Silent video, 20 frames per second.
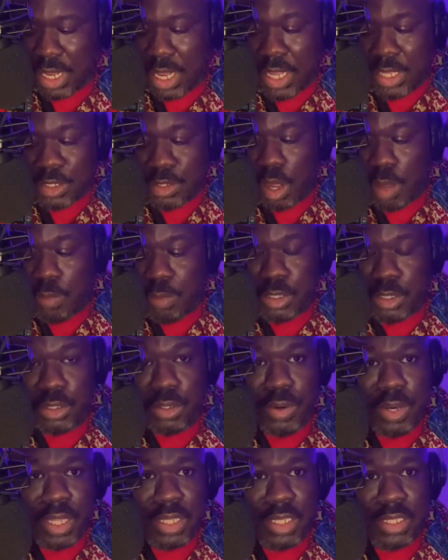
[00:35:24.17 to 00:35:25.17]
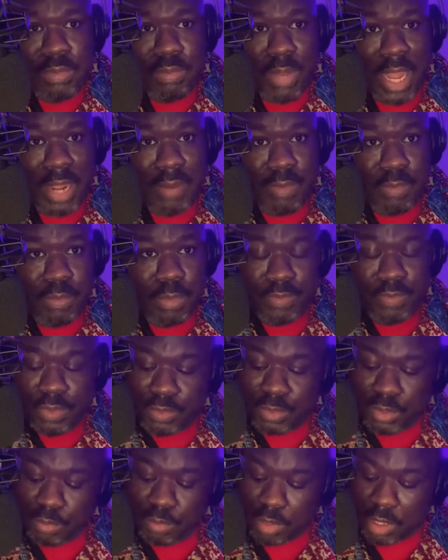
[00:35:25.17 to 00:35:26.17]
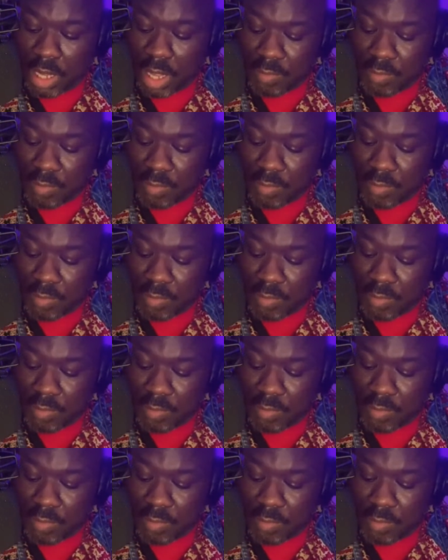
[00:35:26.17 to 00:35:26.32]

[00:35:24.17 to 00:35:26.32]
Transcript: So I'm enjoying this Black from the Future book.